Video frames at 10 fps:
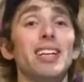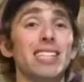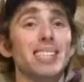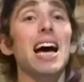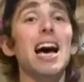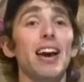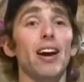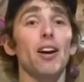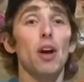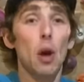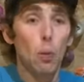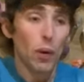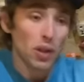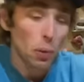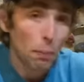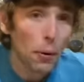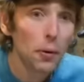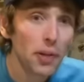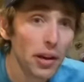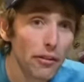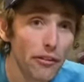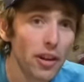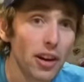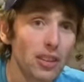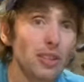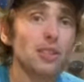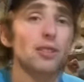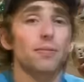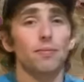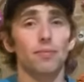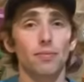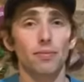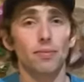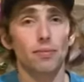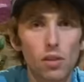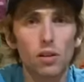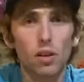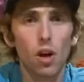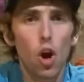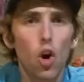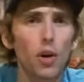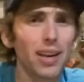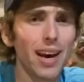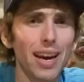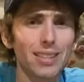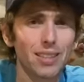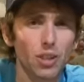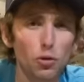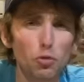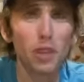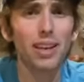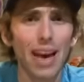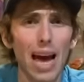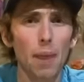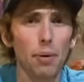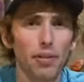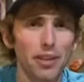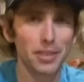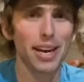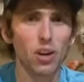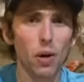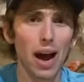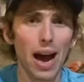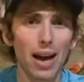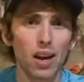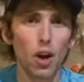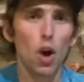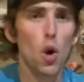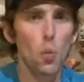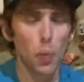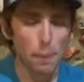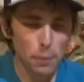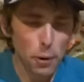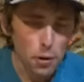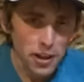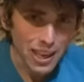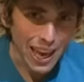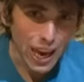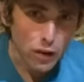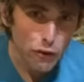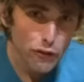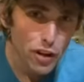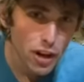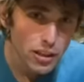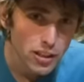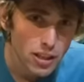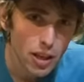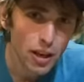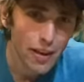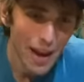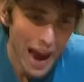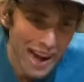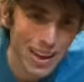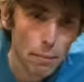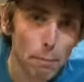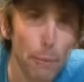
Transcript: desire when you pull in first. Okay guys, to recap the dyno hack, we're pulling in first and then